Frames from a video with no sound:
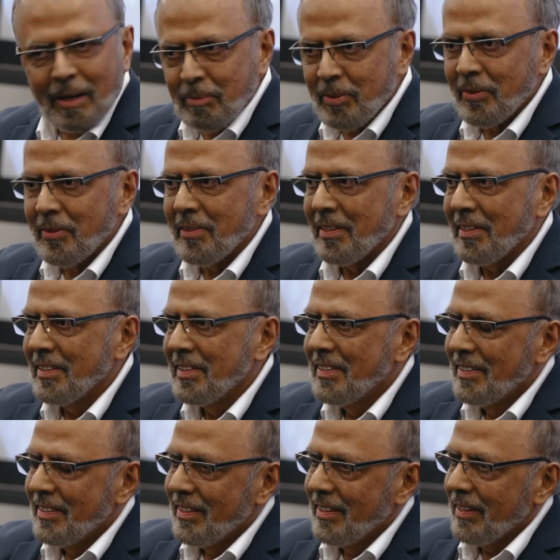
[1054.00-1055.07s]
absolutely,
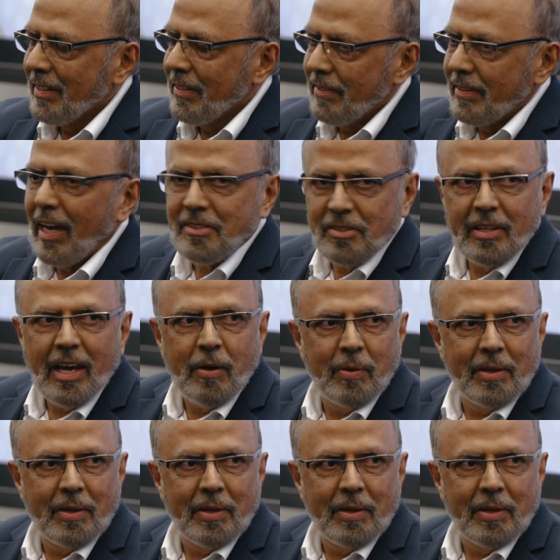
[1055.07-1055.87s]
that's that